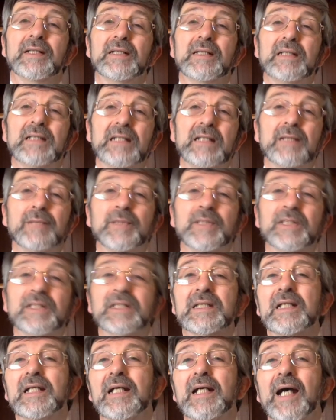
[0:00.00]

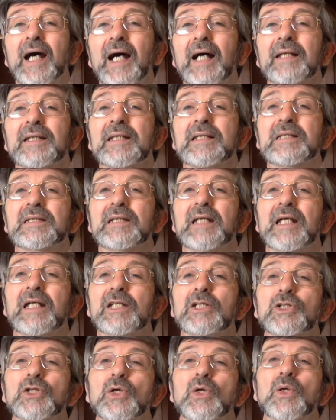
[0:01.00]
Demas, at this
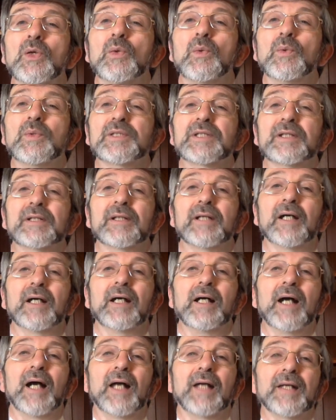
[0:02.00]
stage, was an,
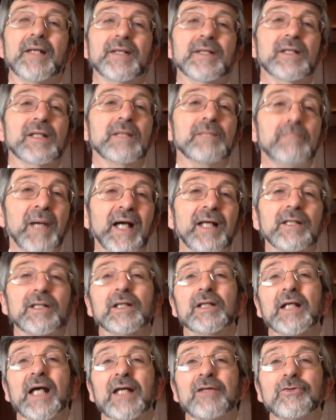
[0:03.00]
another
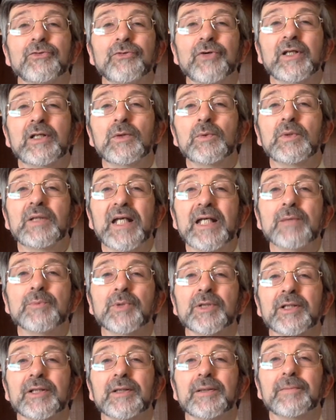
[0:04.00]
companion and fellow
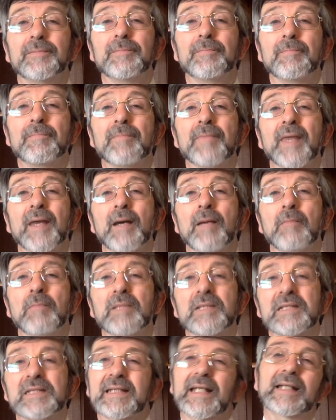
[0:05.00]
labourer, but
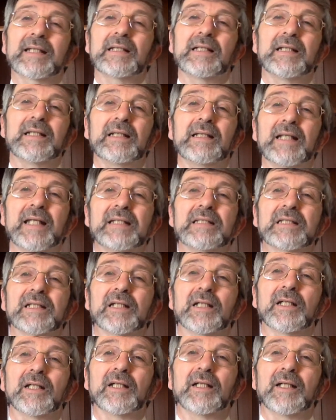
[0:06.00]
sadly later,
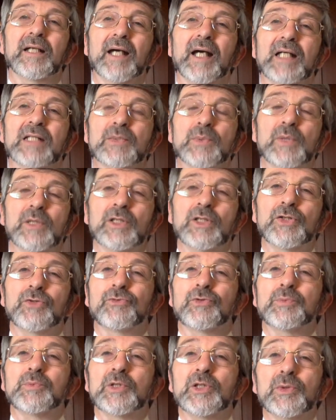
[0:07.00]
as we learn
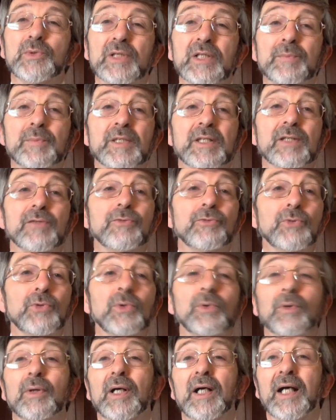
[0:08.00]
from 2 Timothy
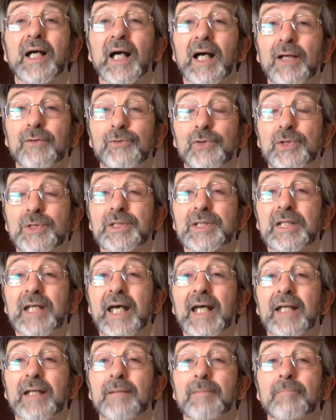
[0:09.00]
4 and verse
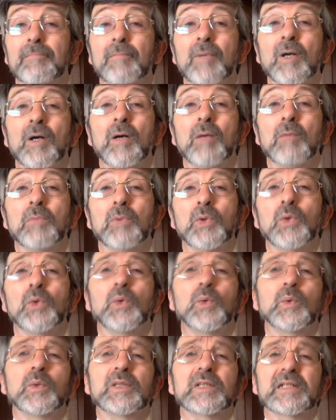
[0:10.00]
10,
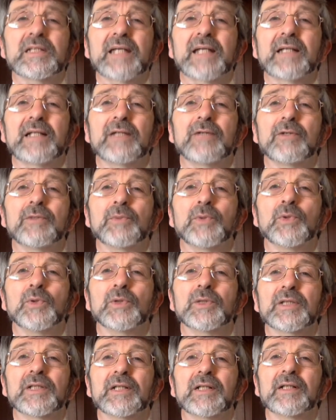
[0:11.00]
Paul would sadly
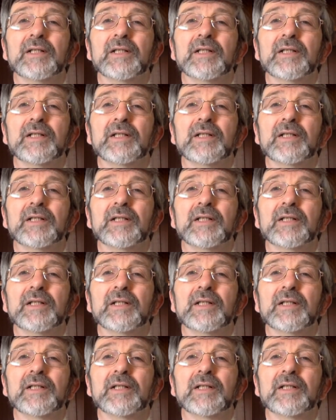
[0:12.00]
report,